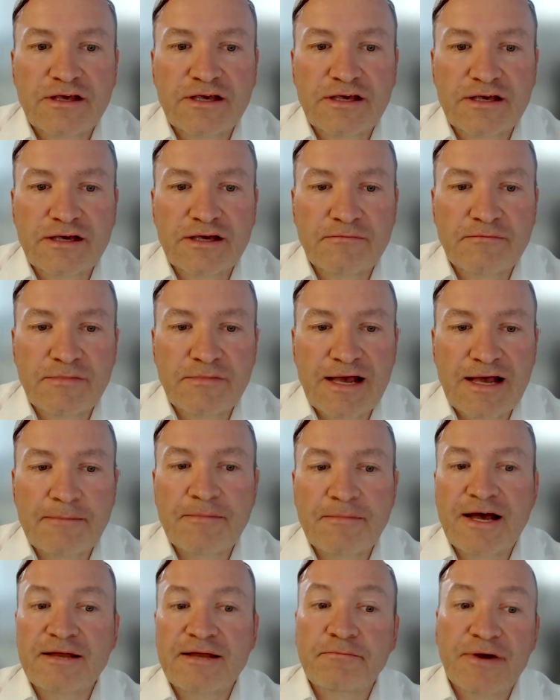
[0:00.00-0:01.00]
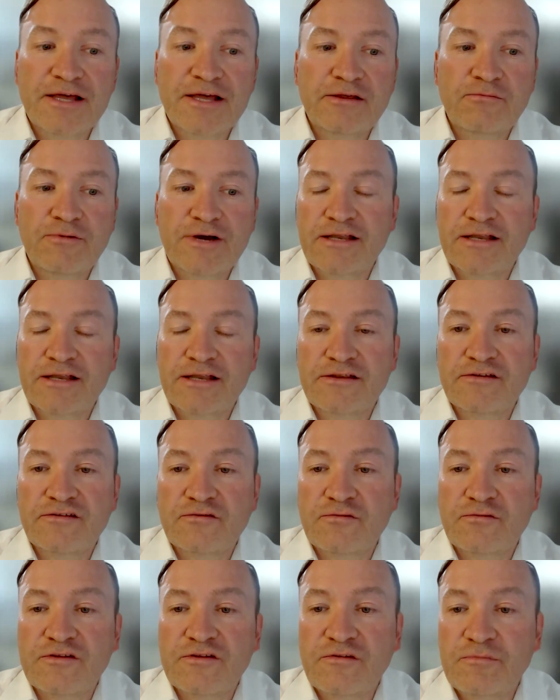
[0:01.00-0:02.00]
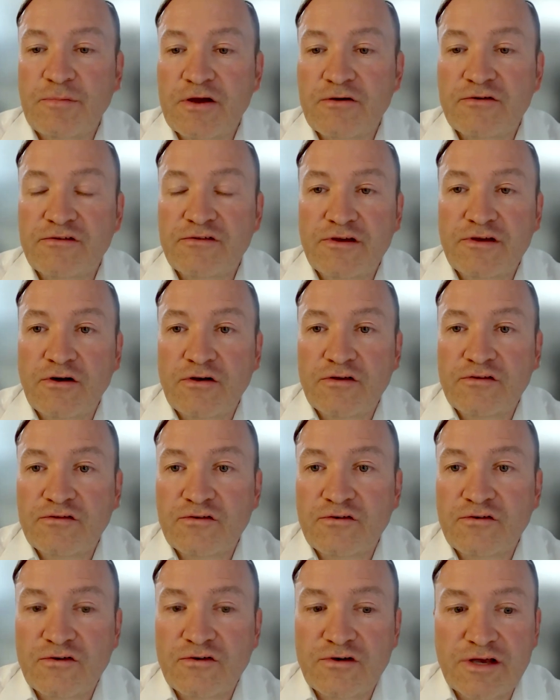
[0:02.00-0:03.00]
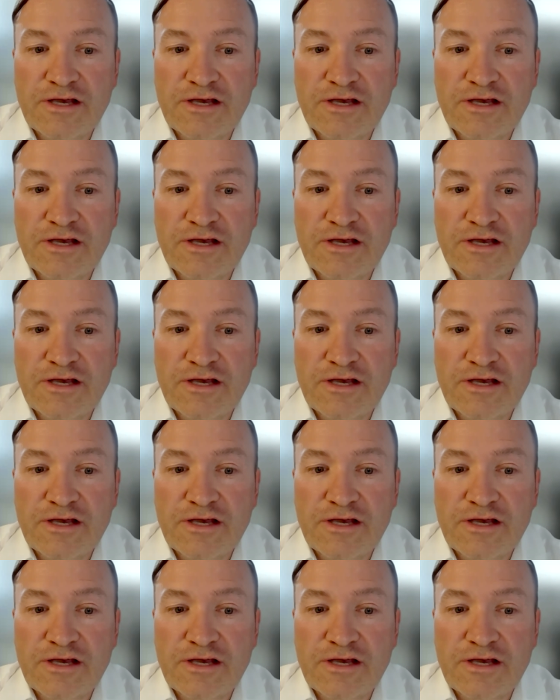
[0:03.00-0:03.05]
And by the way, this transparency also